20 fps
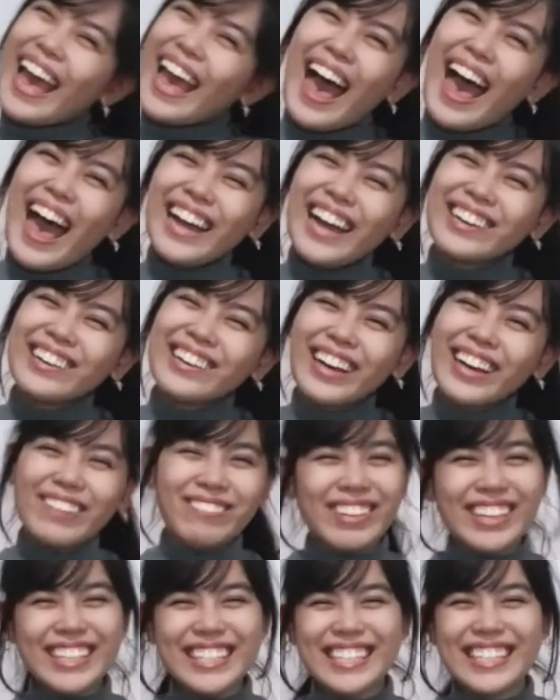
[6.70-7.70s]
Hello, I'm
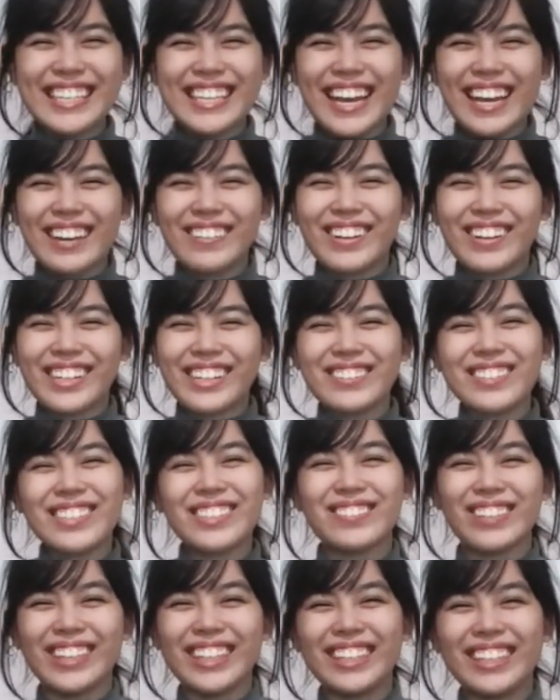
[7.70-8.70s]
Missy and welcome to
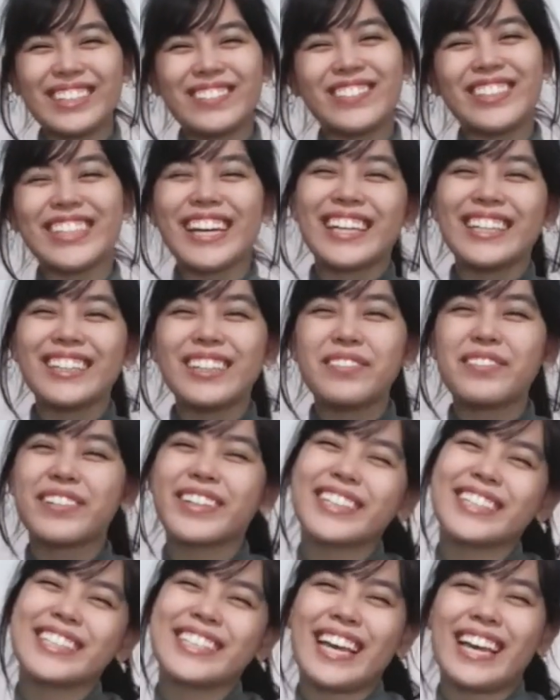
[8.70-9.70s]
my YouTube channel. For
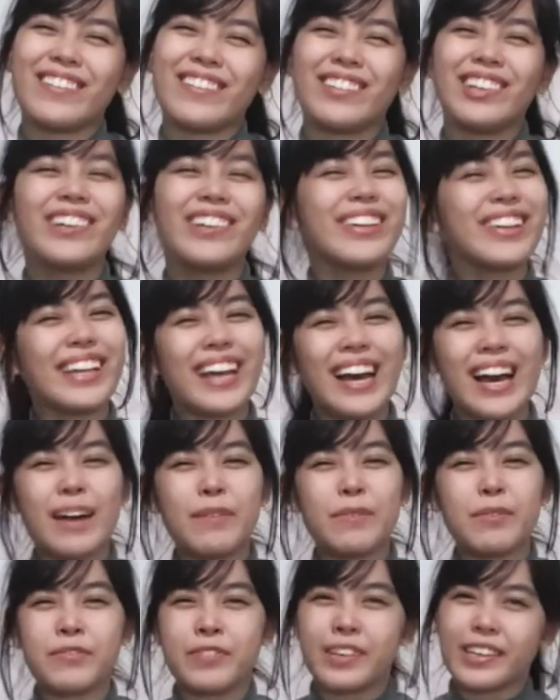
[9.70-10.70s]
today, I'm going to have
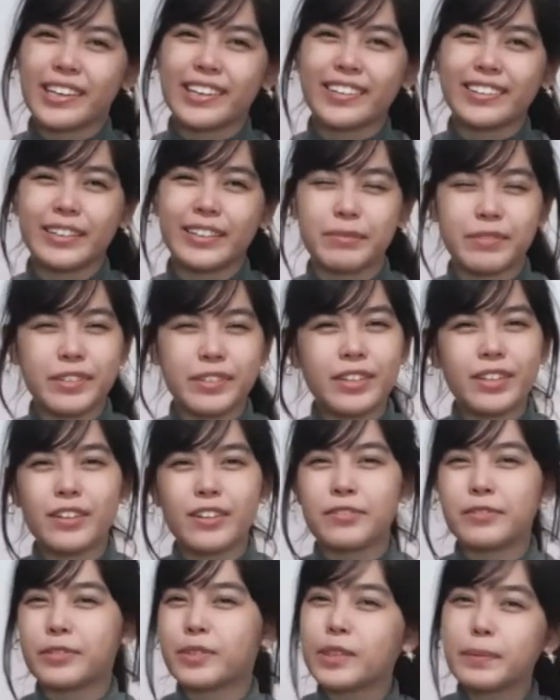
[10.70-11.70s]
a figure review of
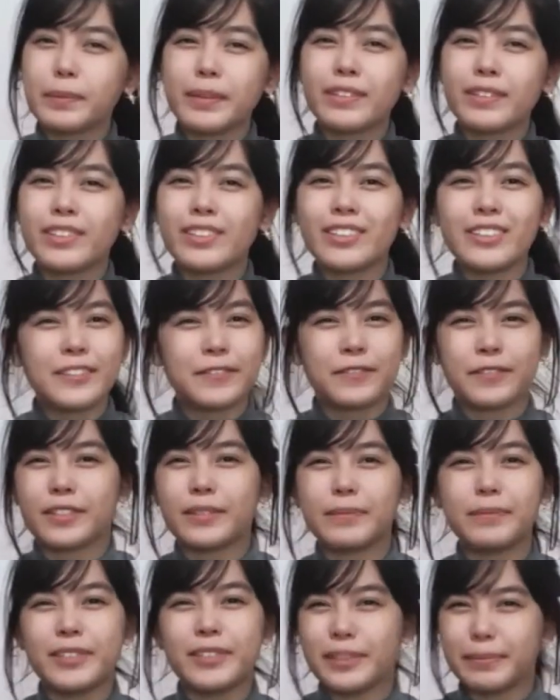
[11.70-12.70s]
RWBY Rose
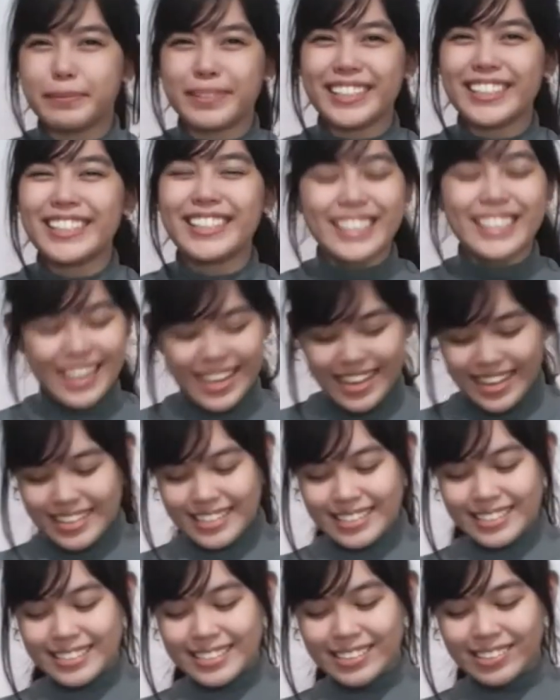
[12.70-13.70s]
from RWBY.
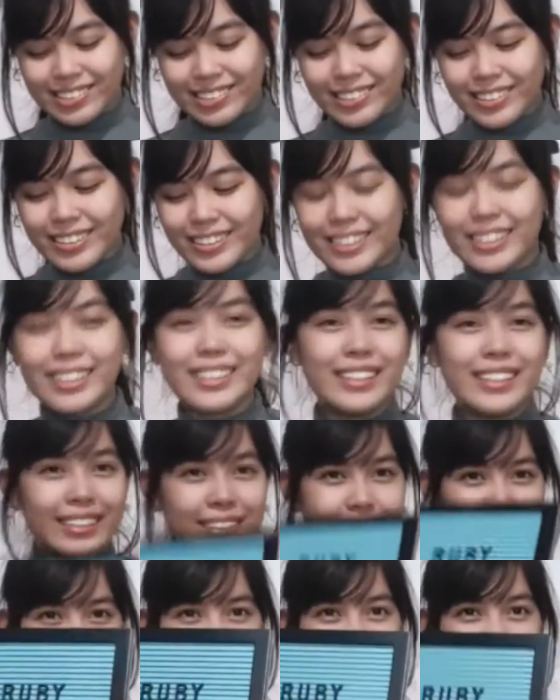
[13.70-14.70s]
So,
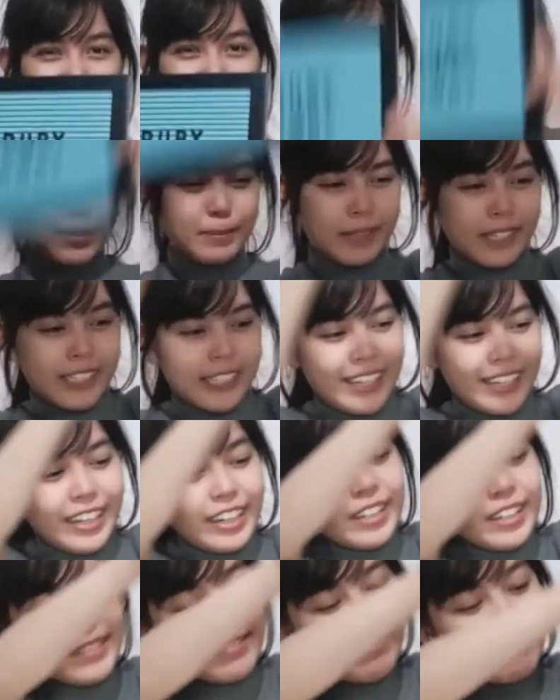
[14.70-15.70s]
let's put it here.
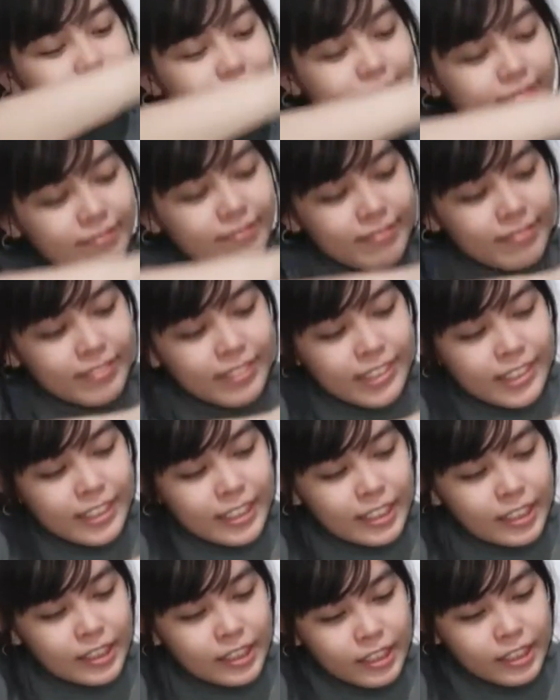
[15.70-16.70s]

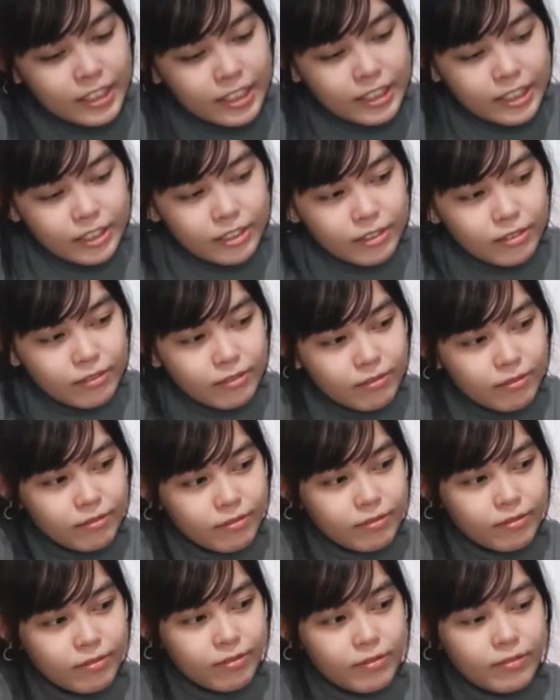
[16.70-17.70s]
And
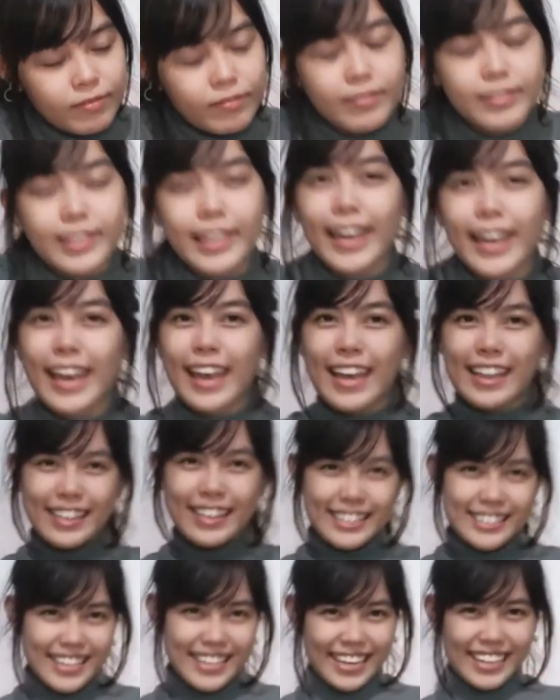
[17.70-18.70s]
let's get
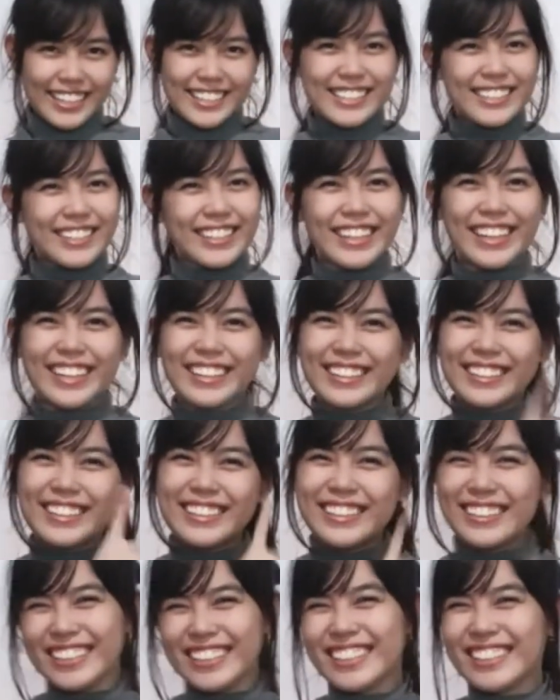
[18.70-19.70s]
it started.
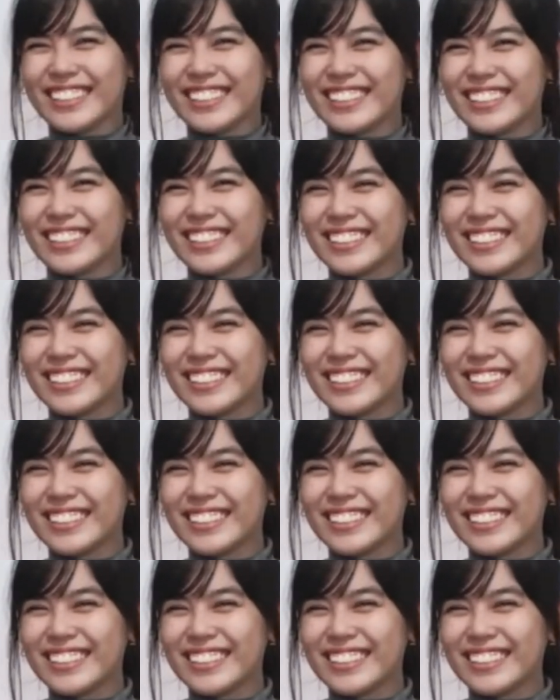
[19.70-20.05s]
Shing!